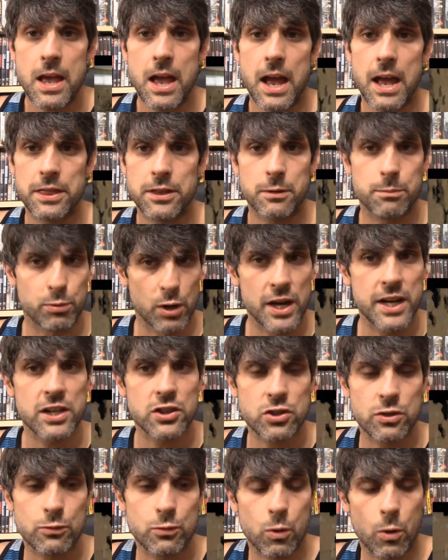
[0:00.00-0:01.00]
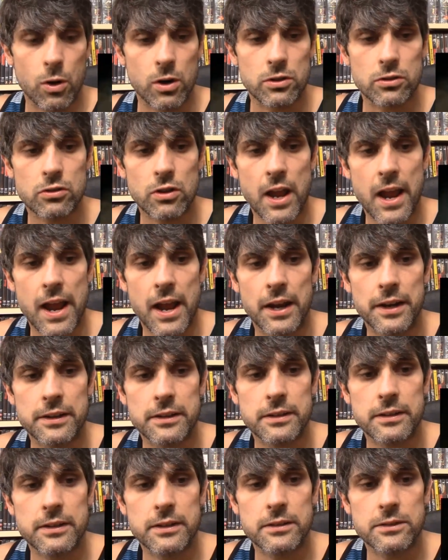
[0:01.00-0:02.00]
and they're British, of course. And
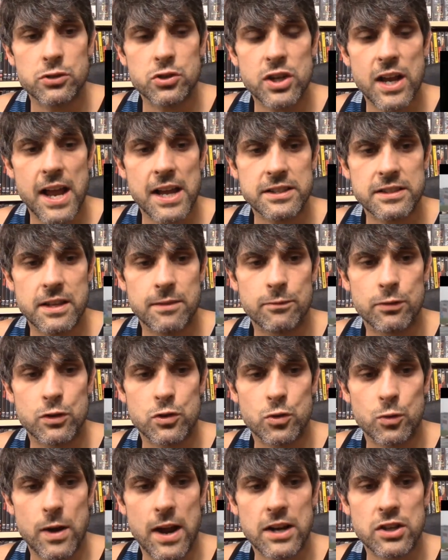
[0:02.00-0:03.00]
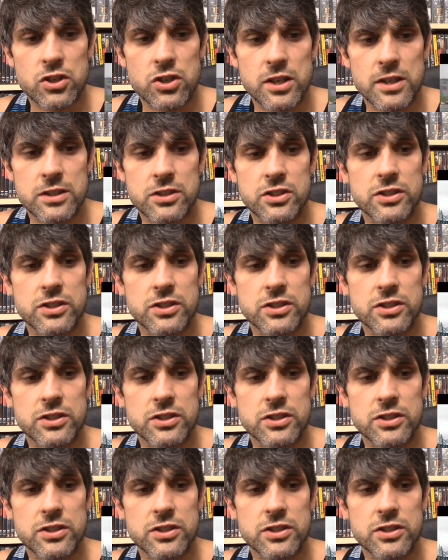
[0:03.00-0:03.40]
she asked them for directions.